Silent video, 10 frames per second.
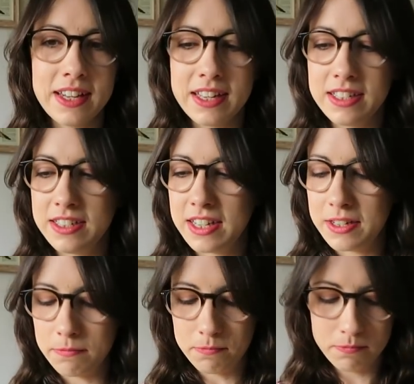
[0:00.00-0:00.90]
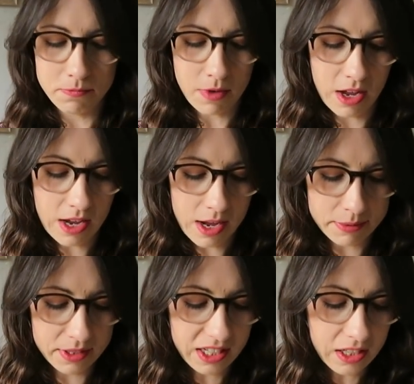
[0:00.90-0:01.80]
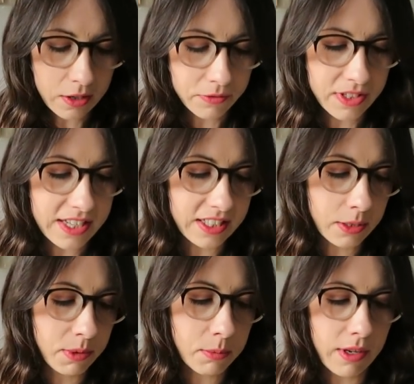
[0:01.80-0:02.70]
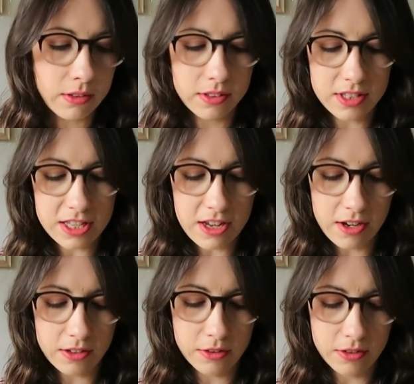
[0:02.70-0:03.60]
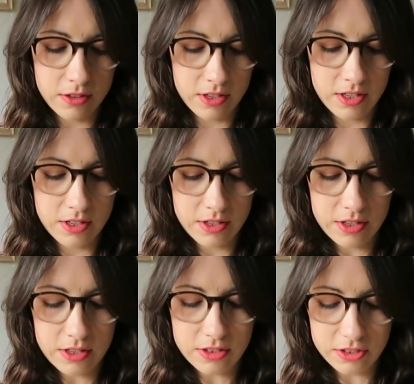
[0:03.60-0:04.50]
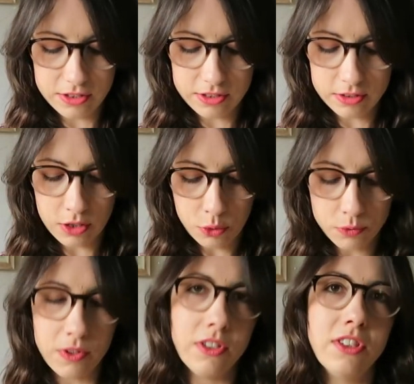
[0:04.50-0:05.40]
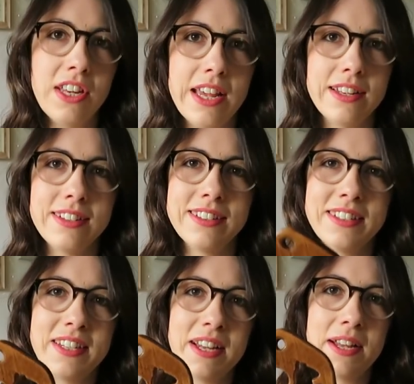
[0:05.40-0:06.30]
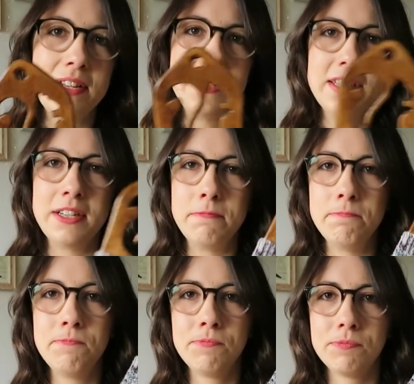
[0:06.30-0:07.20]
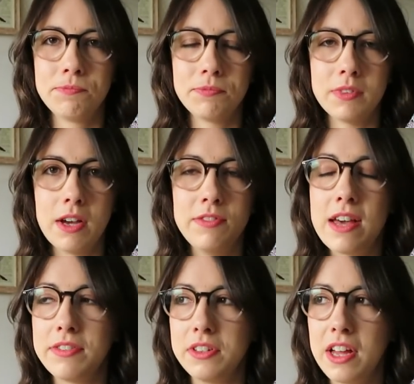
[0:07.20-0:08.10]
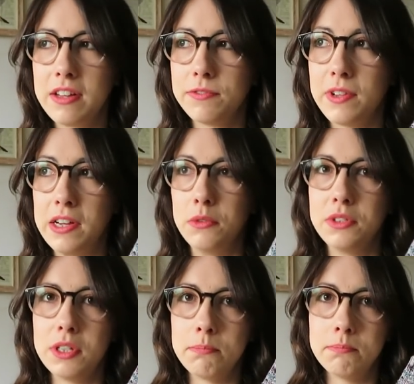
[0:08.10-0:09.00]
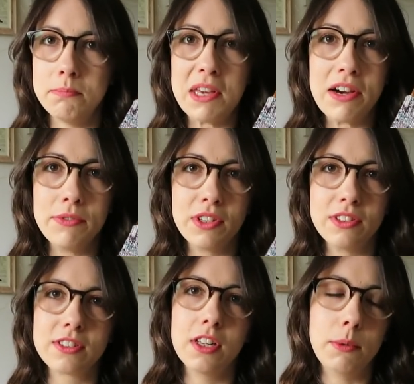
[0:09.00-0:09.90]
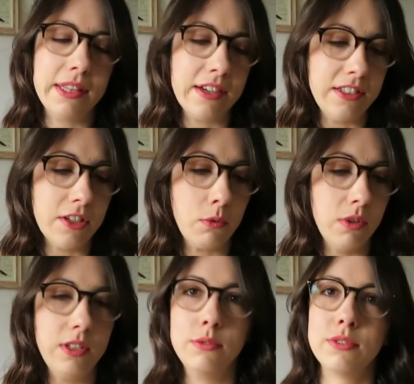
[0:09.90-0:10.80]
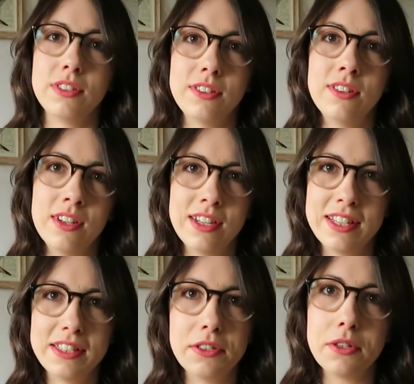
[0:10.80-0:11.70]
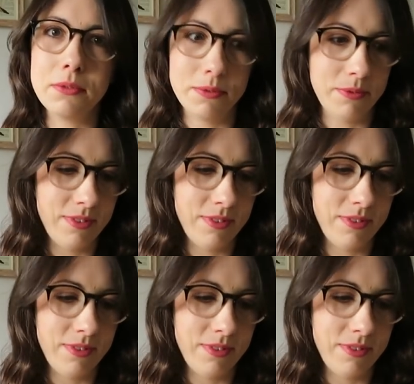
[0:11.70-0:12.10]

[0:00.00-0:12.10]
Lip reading: And I absolutely love knitting them as well. The yarn is just so fun to knit. And I've never found a Beehive Yarns colourway that I don't love. So